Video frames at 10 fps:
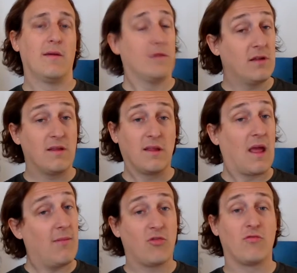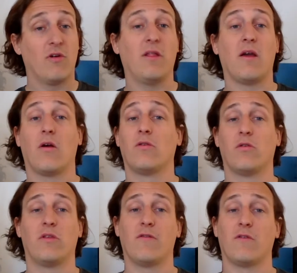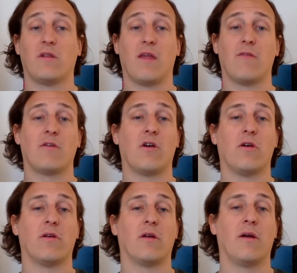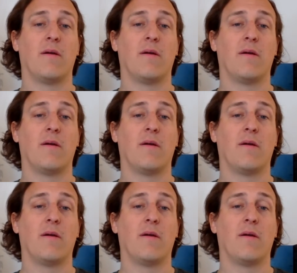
And games really are no different in that regard.